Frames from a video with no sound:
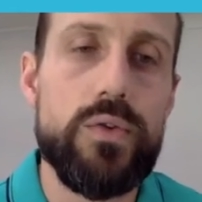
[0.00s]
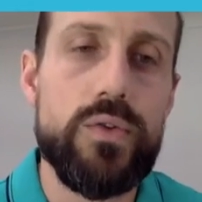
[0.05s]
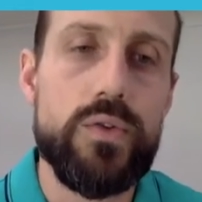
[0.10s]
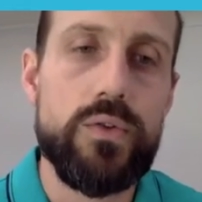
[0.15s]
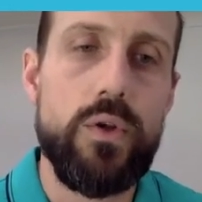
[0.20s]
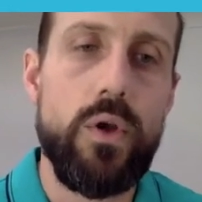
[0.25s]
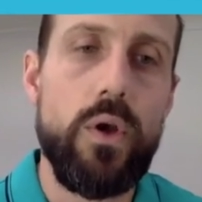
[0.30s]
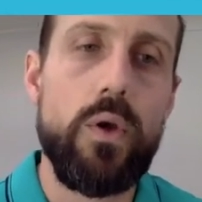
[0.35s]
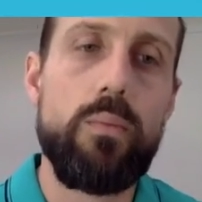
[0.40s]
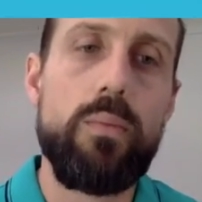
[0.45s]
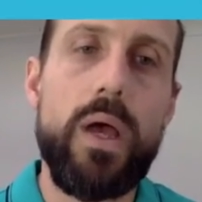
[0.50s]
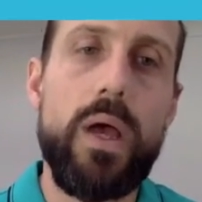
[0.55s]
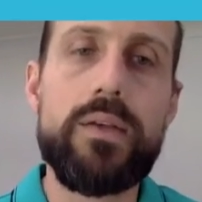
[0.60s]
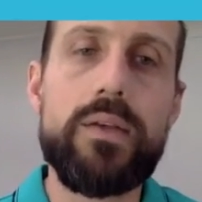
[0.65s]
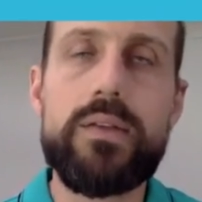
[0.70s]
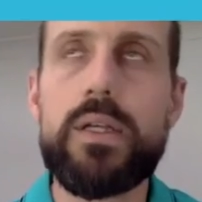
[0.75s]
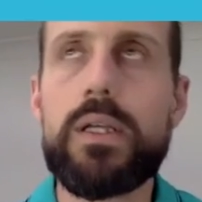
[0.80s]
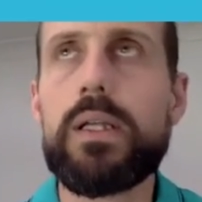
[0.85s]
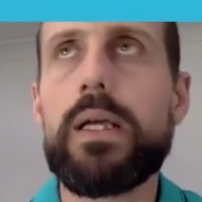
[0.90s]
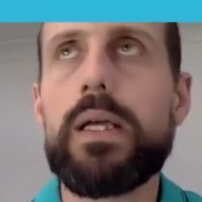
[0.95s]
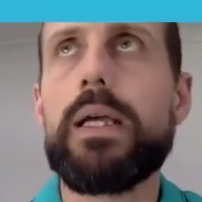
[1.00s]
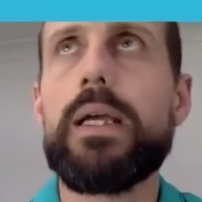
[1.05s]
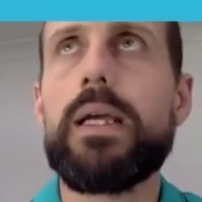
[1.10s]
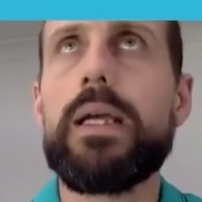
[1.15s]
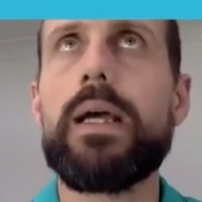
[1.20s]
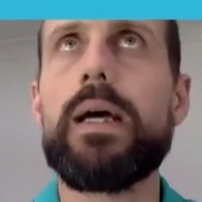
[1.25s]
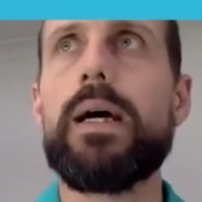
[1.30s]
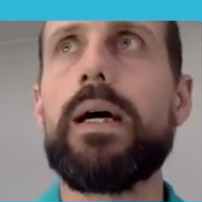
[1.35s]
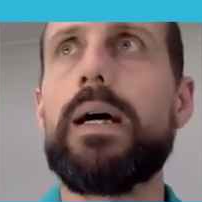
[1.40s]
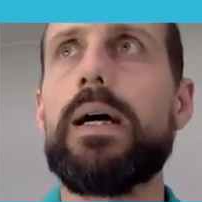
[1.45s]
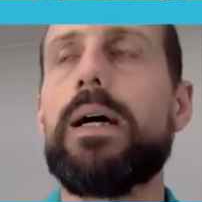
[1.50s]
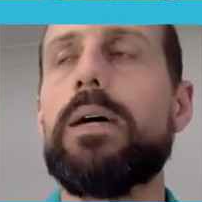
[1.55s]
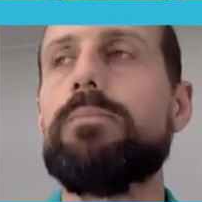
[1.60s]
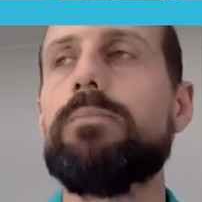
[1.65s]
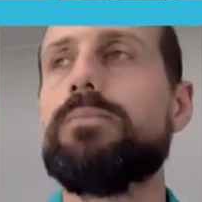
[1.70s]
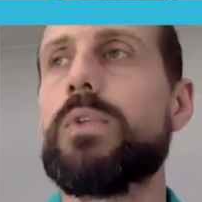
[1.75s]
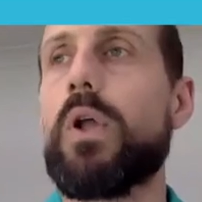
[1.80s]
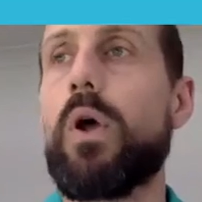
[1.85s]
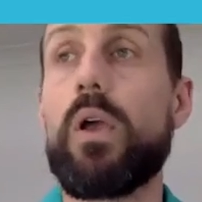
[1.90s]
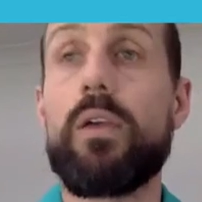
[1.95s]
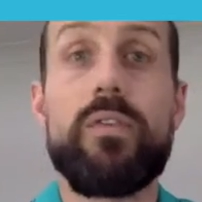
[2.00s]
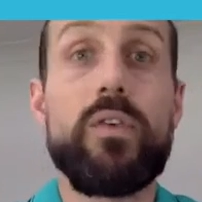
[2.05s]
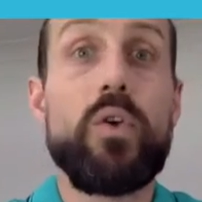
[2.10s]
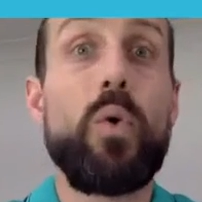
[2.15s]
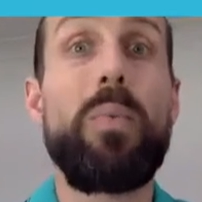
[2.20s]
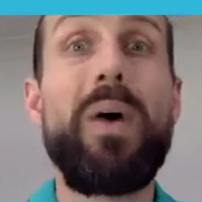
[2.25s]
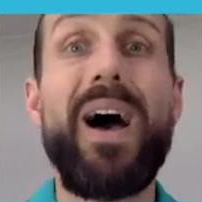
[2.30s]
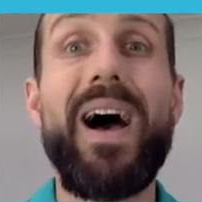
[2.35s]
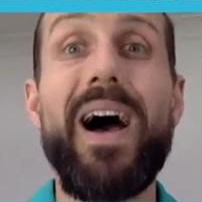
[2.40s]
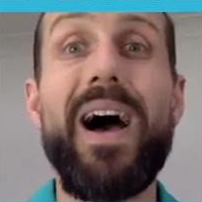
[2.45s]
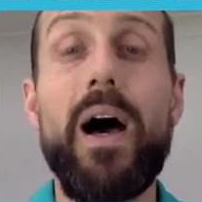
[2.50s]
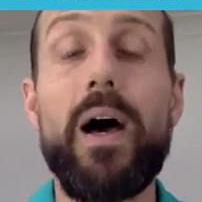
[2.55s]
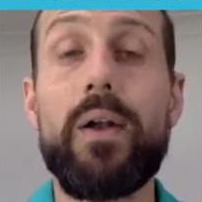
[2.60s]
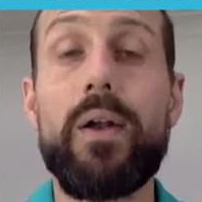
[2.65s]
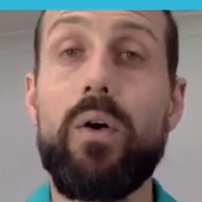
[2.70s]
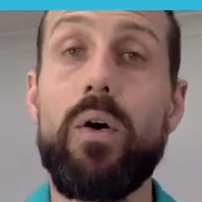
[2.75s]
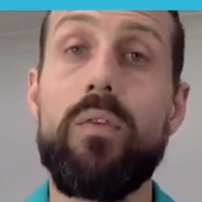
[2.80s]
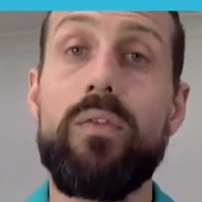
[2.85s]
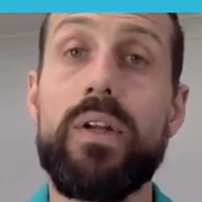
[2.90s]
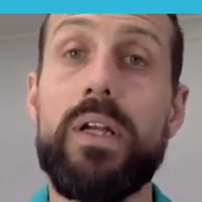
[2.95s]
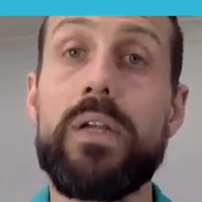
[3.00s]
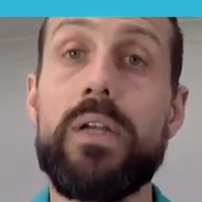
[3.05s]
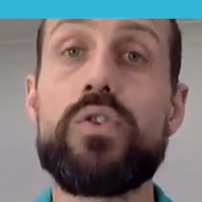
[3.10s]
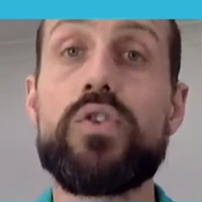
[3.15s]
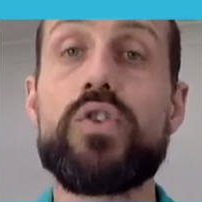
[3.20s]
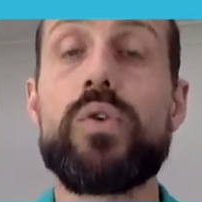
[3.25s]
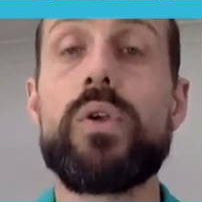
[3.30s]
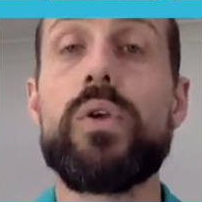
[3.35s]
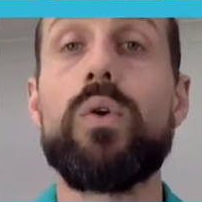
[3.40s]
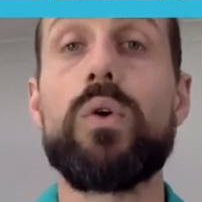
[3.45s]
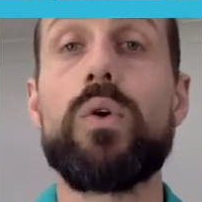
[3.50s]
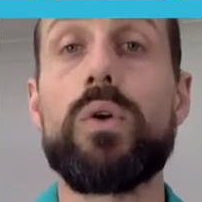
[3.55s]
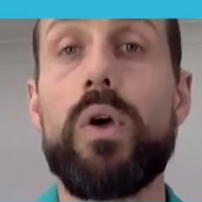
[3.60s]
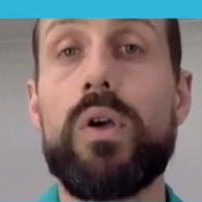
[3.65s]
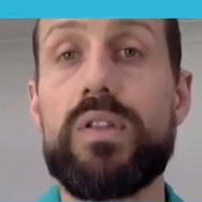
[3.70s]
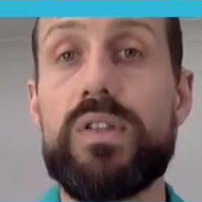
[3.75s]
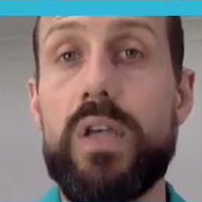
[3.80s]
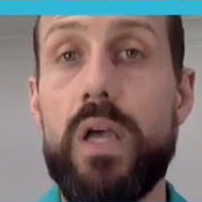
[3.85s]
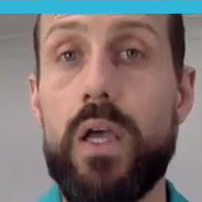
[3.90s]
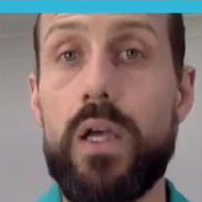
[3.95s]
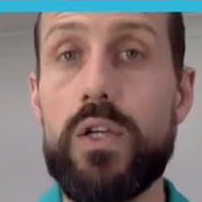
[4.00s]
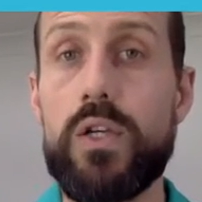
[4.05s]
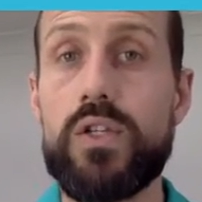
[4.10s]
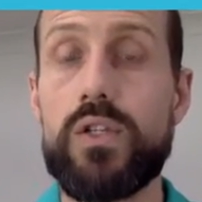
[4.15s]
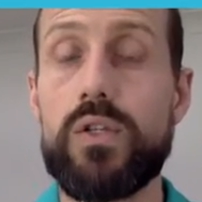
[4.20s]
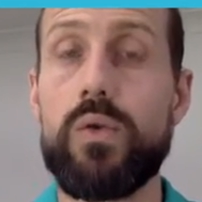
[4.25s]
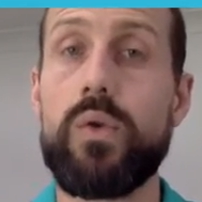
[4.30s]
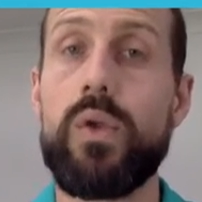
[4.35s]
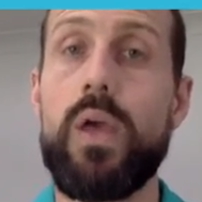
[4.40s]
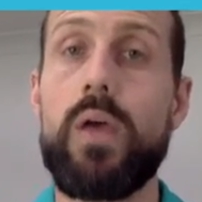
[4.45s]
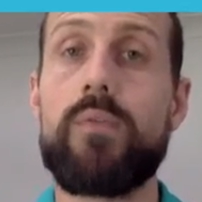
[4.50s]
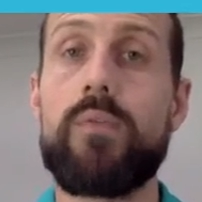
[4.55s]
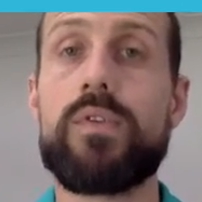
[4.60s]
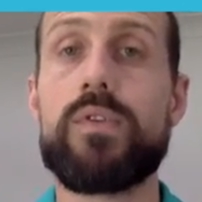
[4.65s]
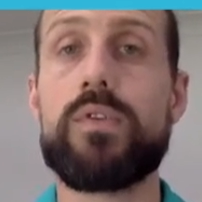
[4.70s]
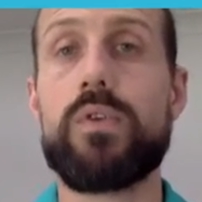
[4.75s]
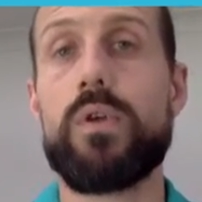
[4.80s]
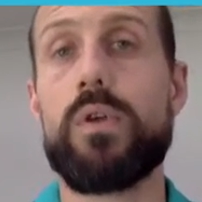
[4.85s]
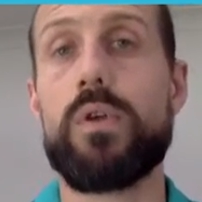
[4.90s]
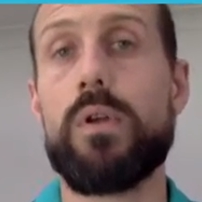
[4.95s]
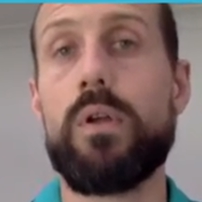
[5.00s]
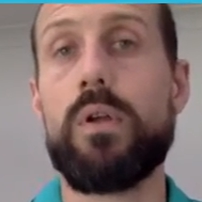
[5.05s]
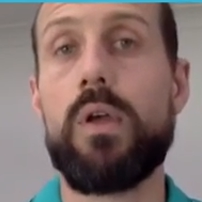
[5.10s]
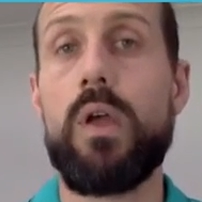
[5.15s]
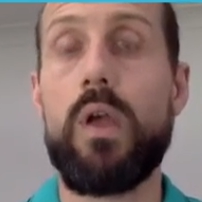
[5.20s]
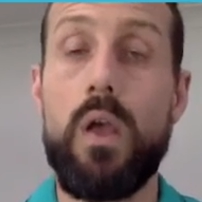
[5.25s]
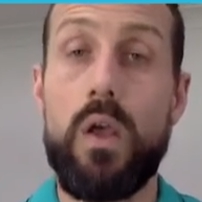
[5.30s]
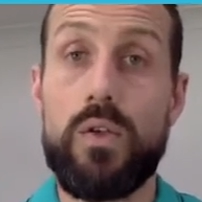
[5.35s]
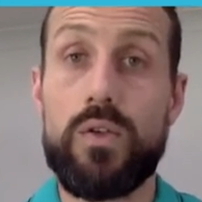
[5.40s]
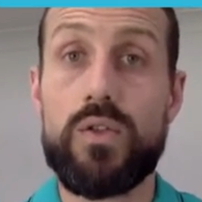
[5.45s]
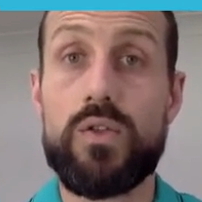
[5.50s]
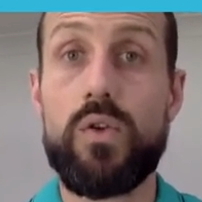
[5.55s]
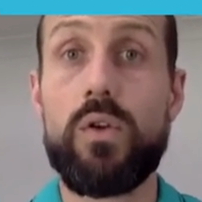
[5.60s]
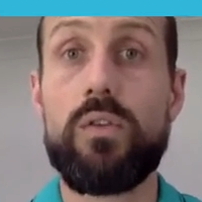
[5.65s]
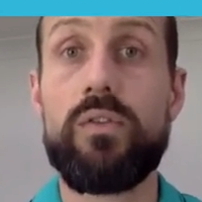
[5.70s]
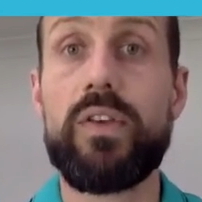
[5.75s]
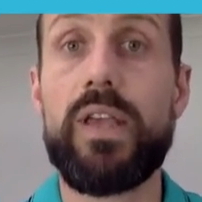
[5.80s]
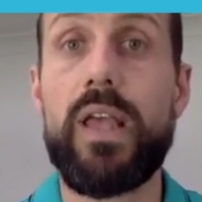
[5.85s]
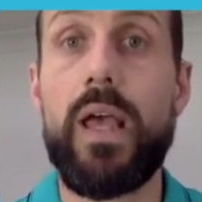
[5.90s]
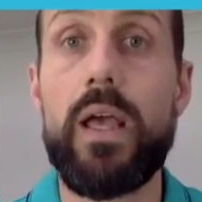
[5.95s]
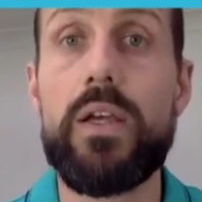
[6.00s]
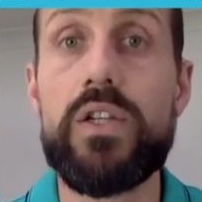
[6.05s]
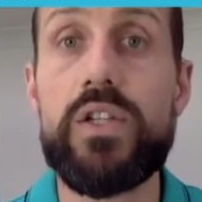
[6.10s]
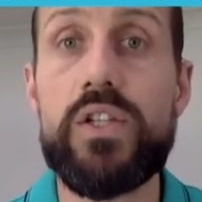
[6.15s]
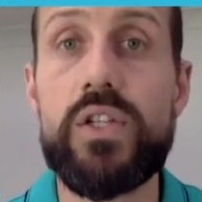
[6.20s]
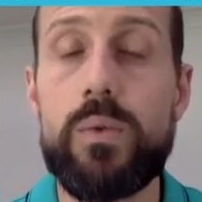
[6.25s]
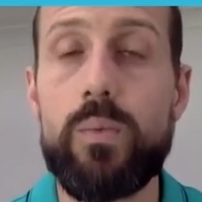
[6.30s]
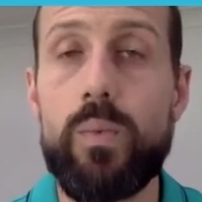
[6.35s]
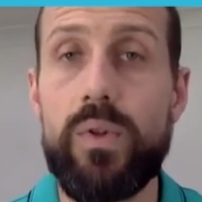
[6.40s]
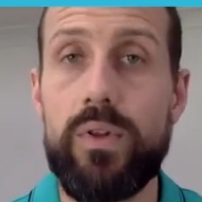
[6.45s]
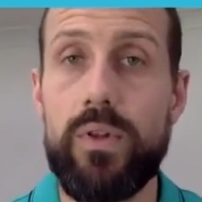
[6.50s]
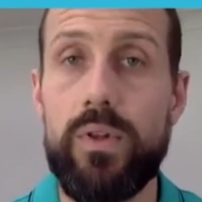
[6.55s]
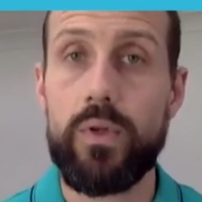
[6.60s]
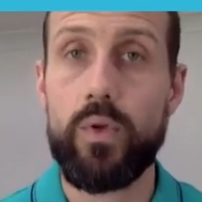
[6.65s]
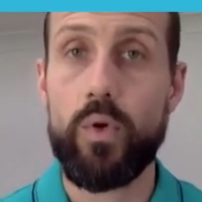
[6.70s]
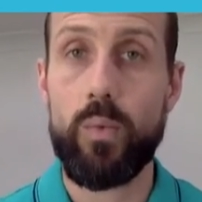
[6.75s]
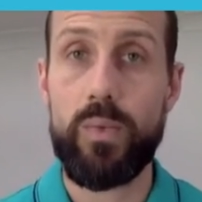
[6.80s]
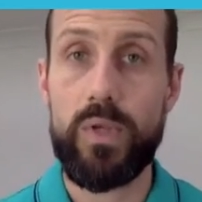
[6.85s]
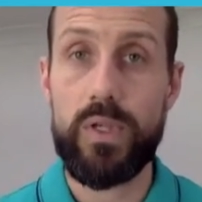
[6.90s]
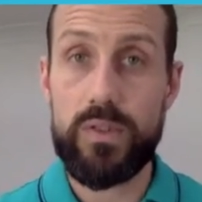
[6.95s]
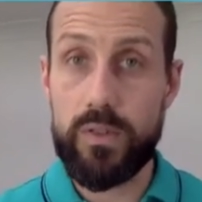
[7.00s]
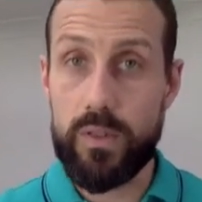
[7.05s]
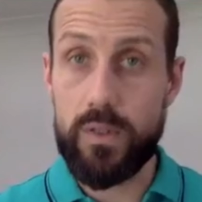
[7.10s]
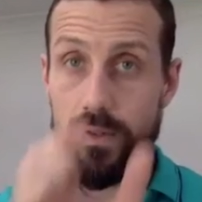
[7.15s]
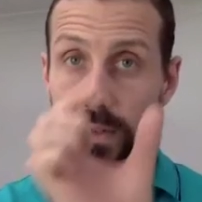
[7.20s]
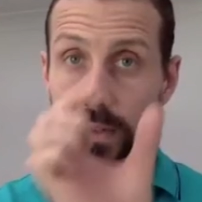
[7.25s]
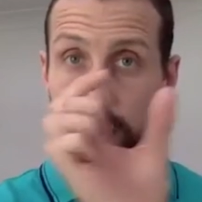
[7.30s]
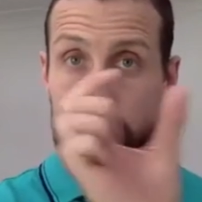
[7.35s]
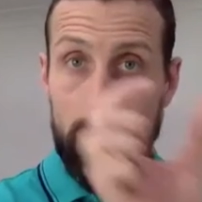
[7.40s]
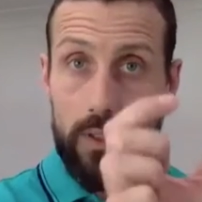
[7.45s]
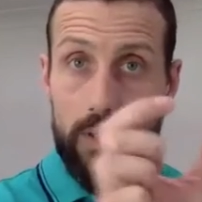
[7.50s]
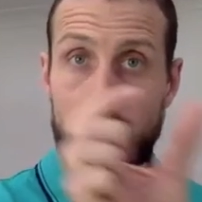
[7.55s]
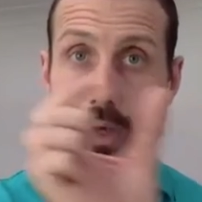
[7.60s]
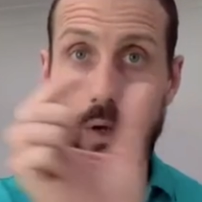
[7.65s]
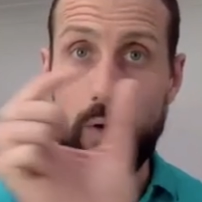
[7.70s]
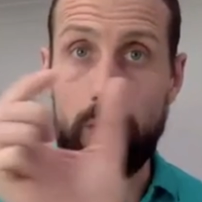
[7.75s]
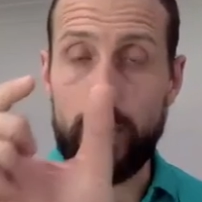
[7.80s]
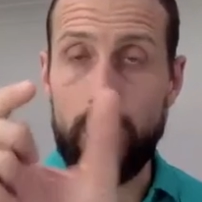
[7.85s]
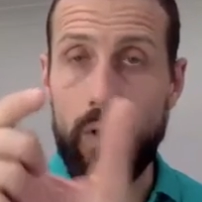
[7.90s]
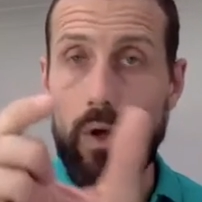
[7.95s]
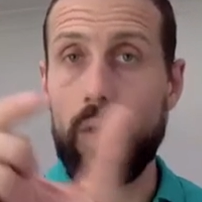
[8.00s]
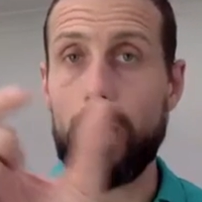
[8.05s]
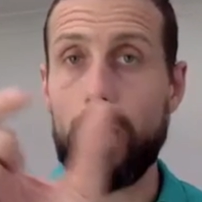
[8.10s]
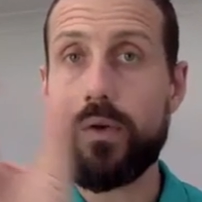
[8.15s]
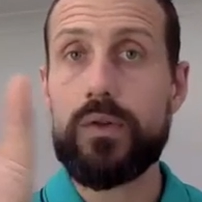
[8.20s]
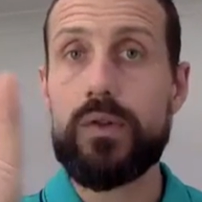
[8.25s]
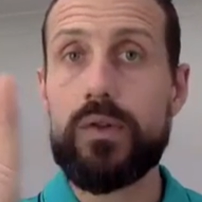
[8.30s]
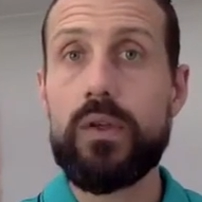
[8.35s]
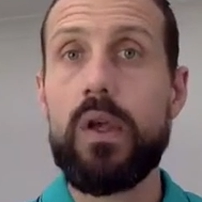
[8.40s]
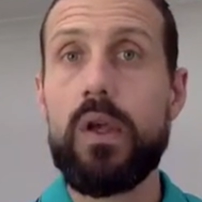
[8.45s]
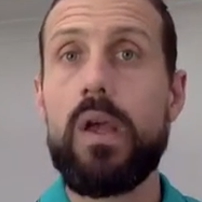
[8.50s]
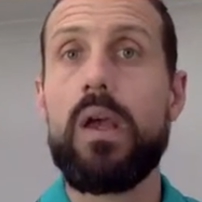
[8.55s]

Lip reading: So basically, if you're part of an industry organisation or you have a certain certification within your business, little logos